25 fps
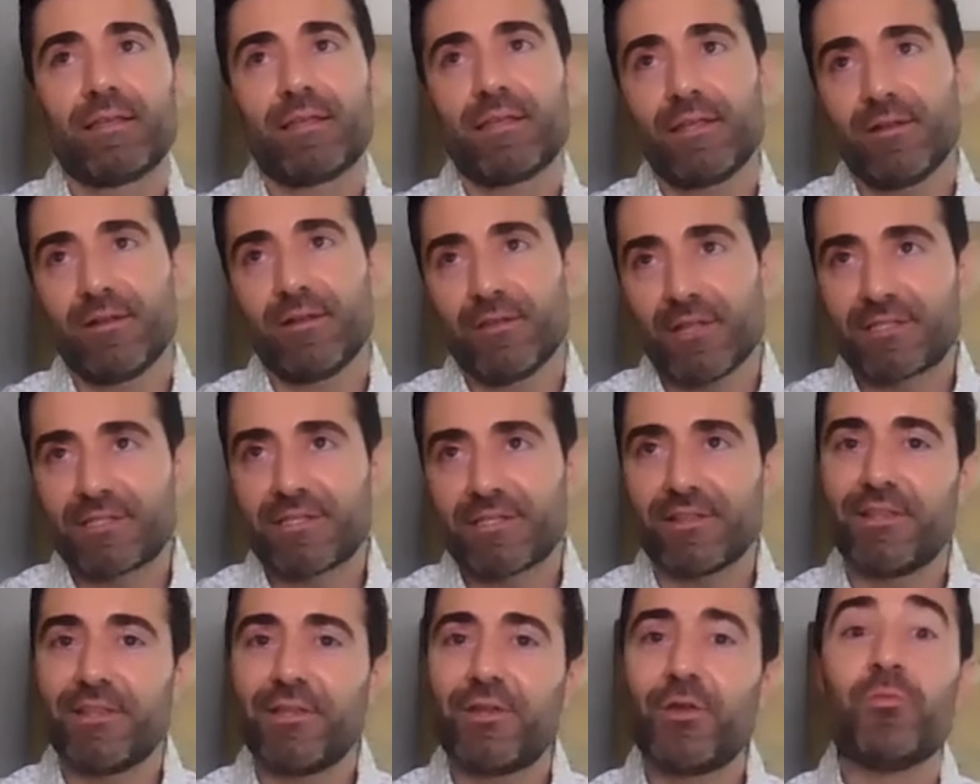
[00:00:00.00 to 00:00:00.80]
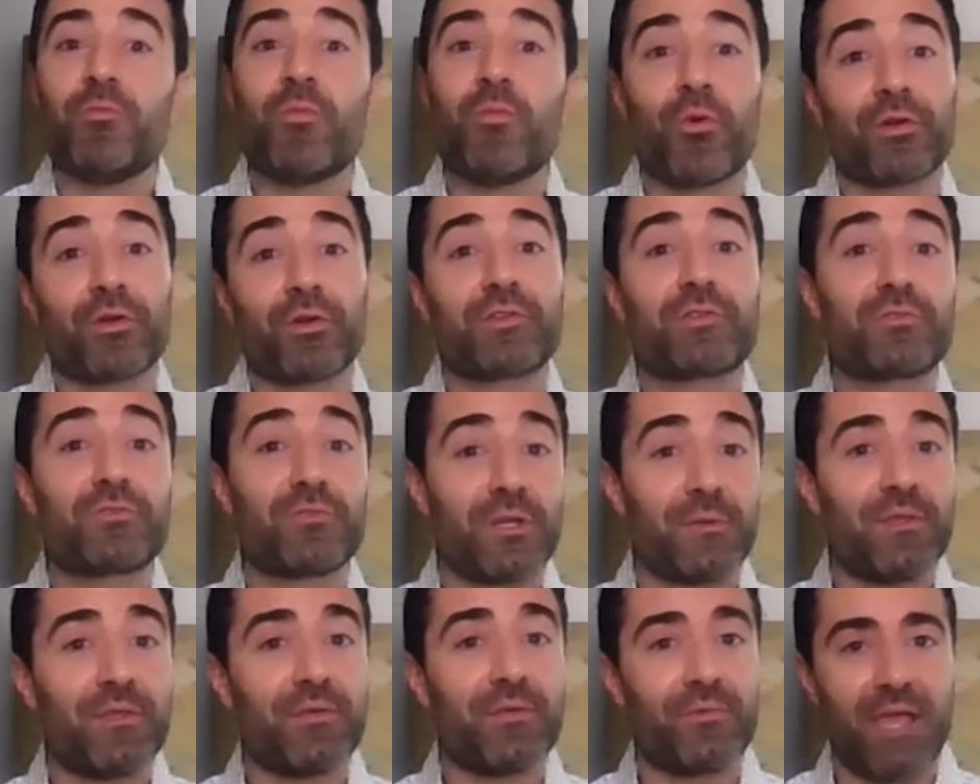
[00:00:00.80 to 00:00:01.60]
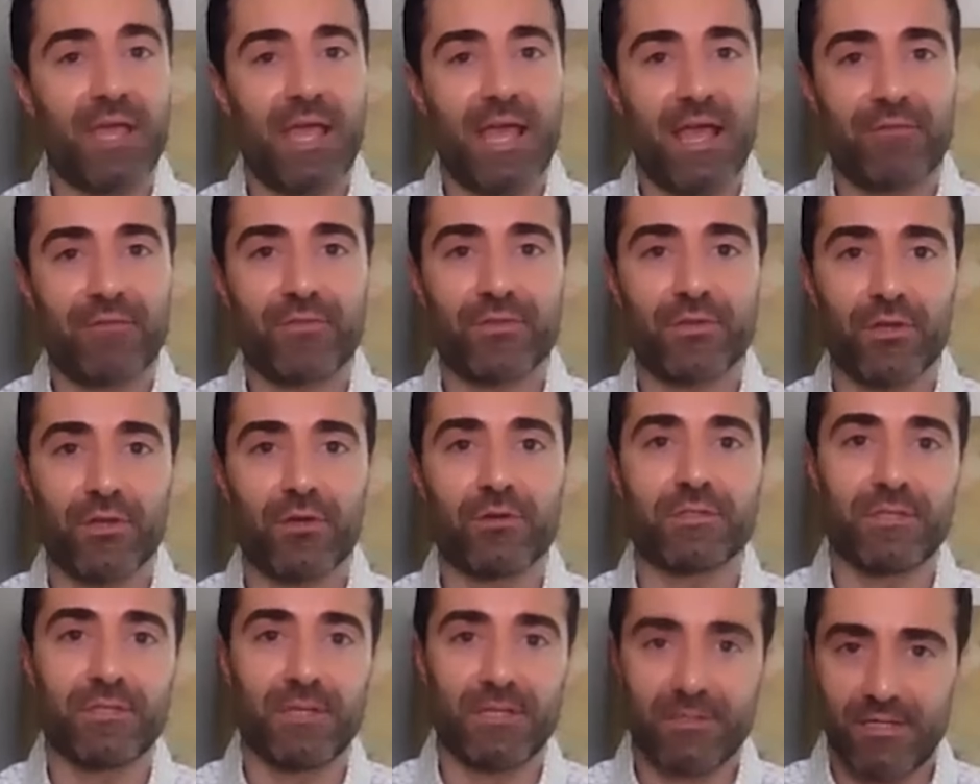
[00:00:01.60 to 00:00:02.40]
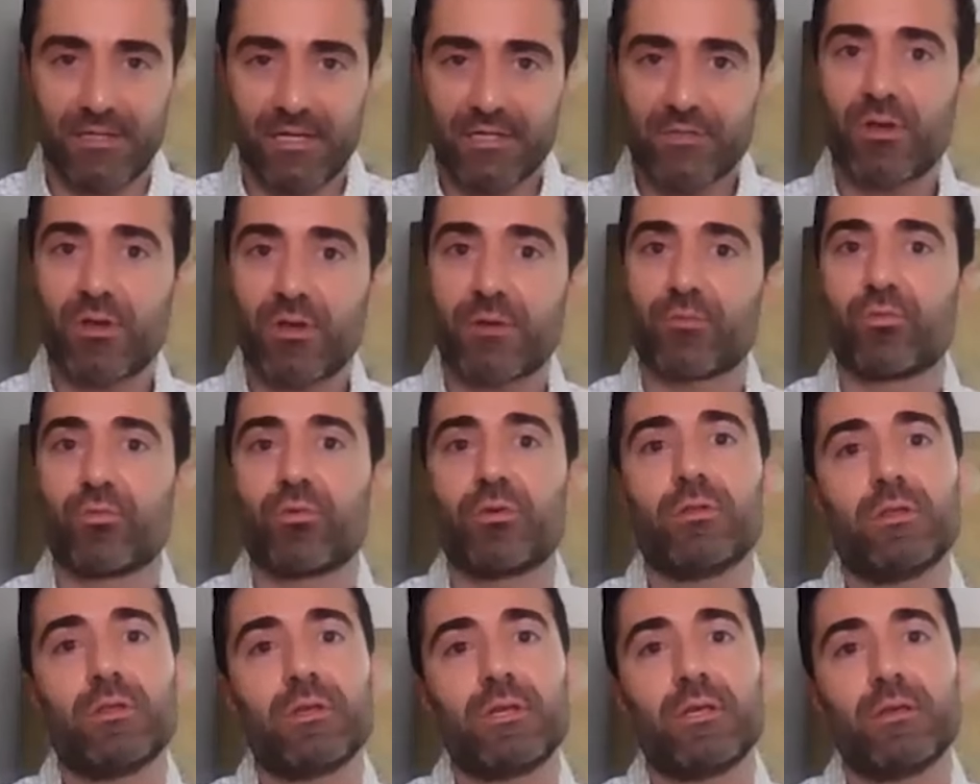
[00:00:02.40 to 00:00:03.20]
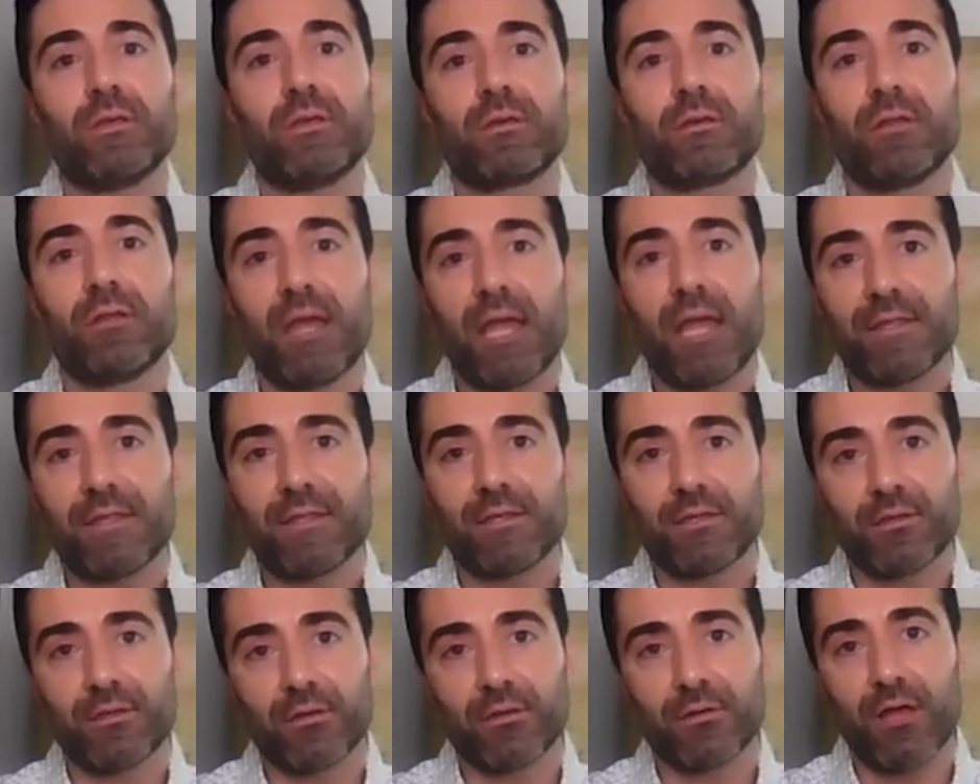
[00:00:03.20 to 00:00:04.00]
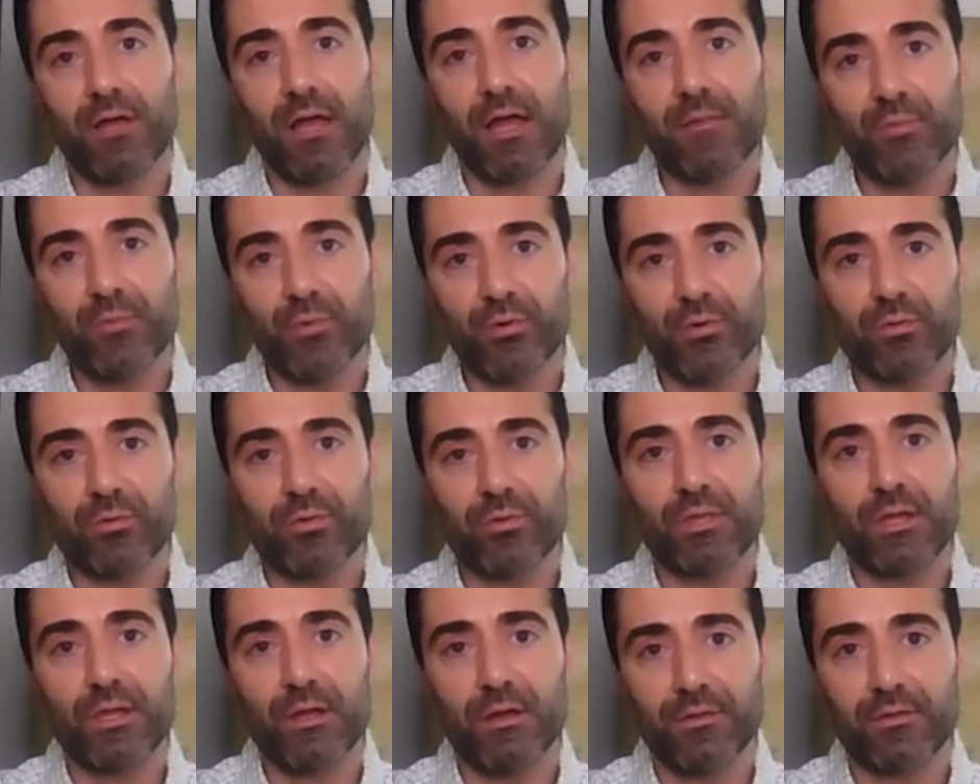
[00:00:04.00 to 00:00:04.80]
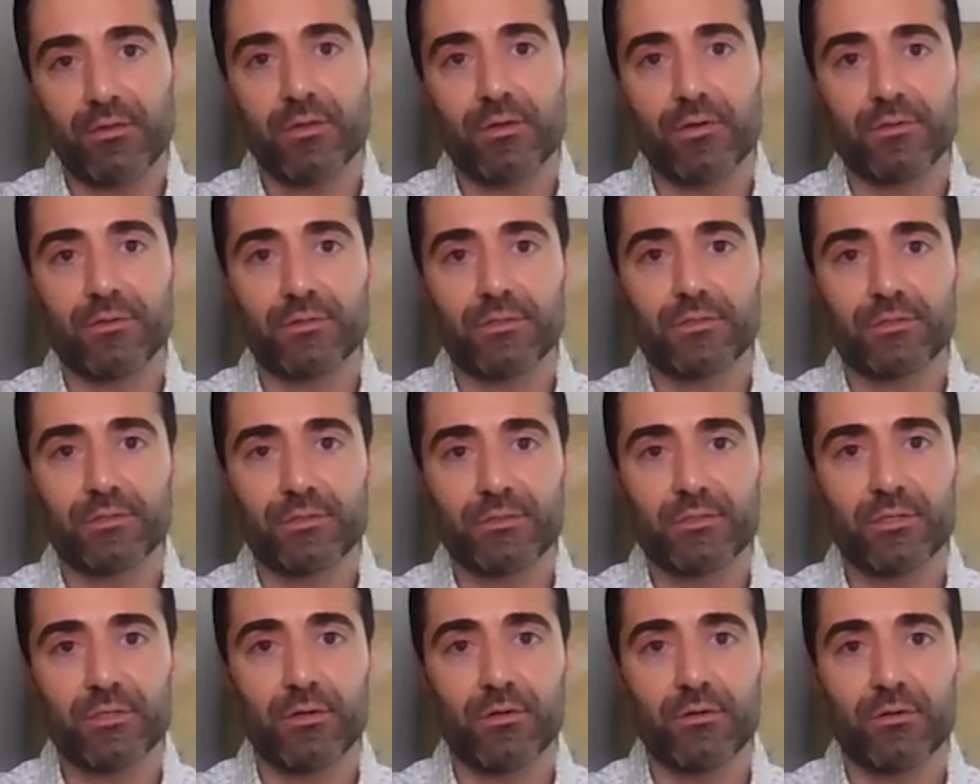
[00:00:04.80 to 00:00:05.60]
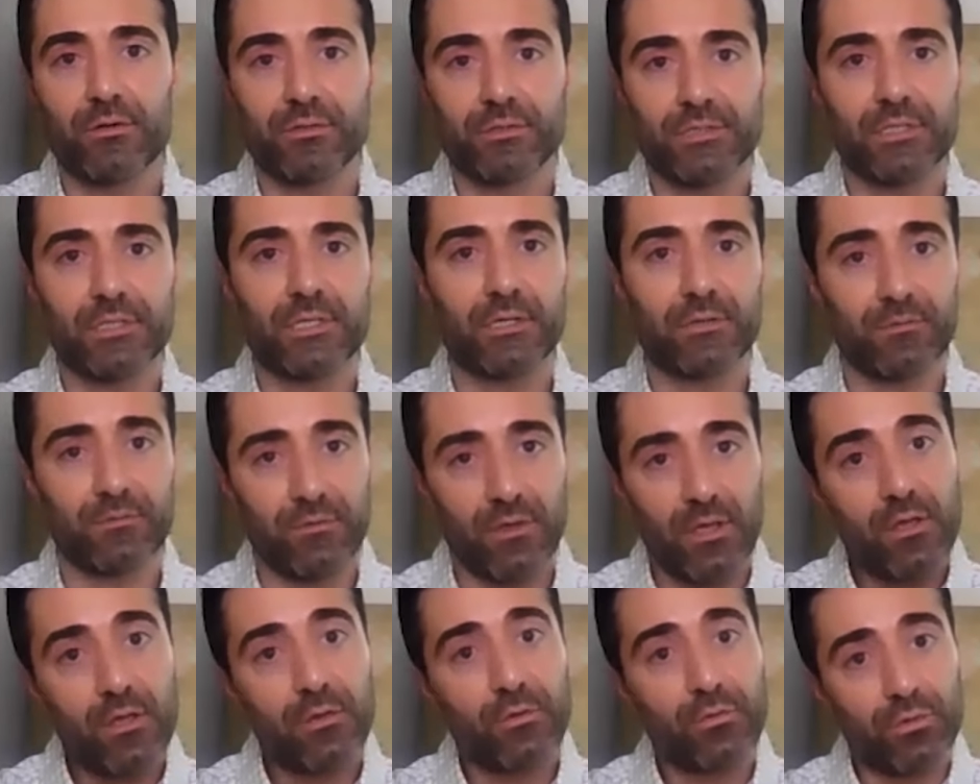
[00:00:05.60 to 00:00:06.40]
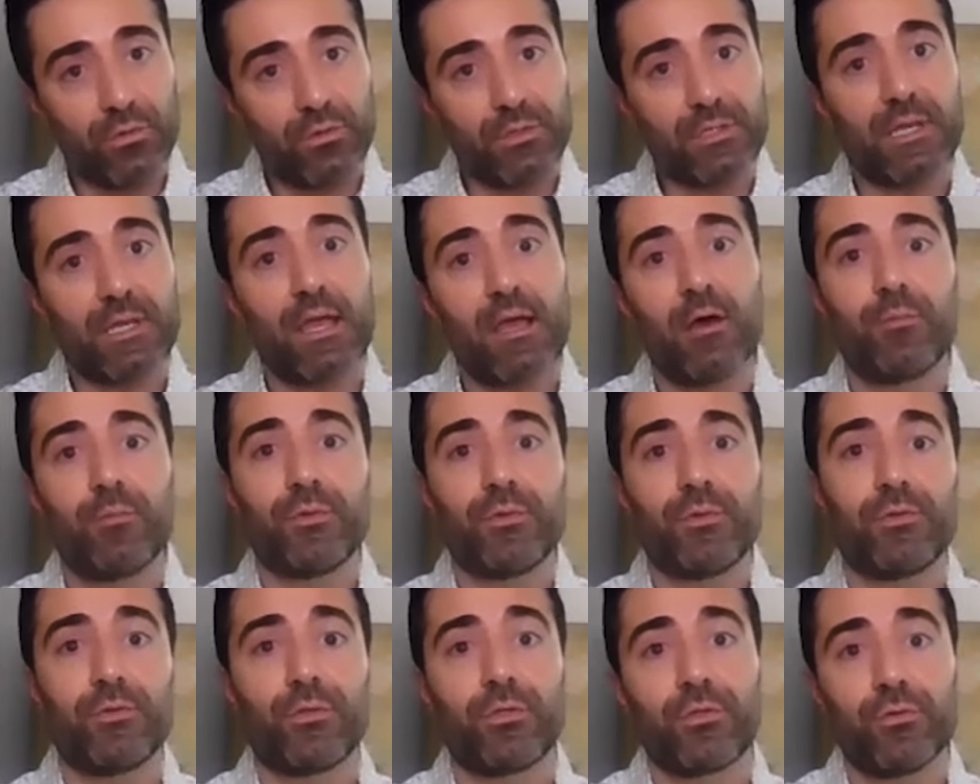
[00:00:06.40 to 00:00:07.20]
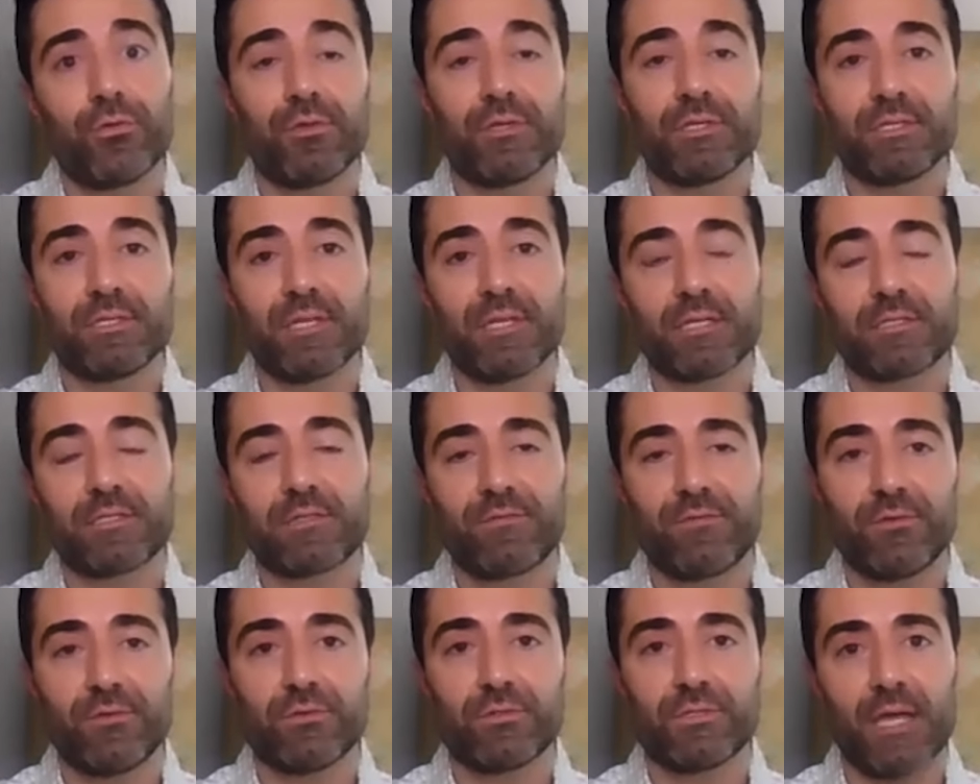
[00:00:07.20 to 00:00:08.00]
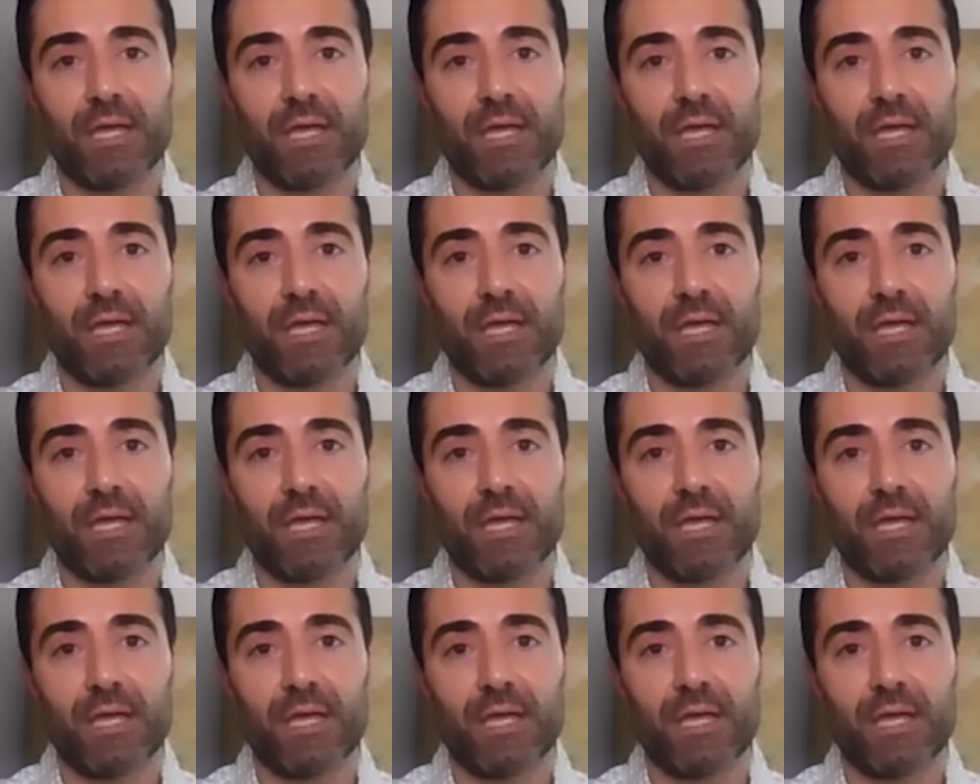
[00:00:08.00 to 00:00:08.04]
you know that's a little more extreme than we have to go so that, that's why i'm really glad that you're on board with the health coach so she can really help you through these next few